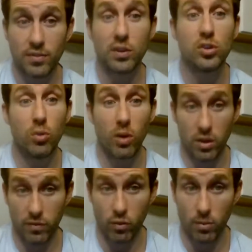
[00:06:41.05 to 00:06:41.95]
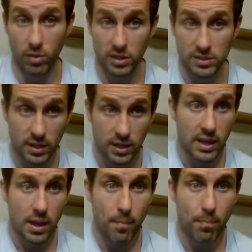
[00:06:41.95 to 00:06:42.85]
I've done 2 other formulas,
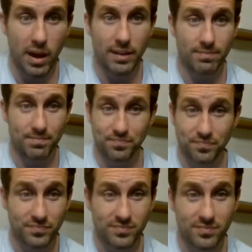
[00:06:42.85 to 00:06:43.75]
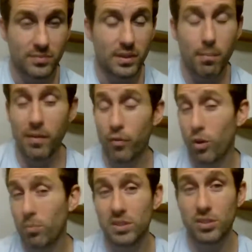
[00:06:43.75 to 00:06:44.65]
but my
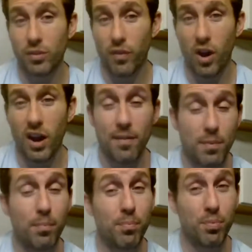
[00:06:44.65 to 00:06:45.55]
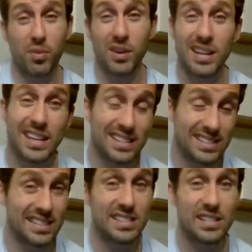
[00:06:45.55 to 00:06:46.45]
formulas so far have been pretty
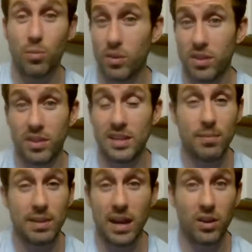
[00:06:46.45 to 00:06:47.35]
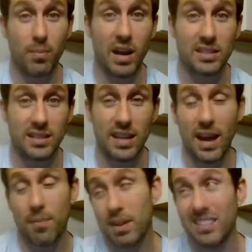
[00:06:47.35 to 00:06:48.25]
consistent with the team talent composite.
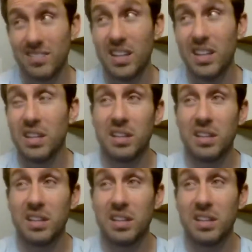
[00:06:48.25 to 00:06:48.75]
I mean,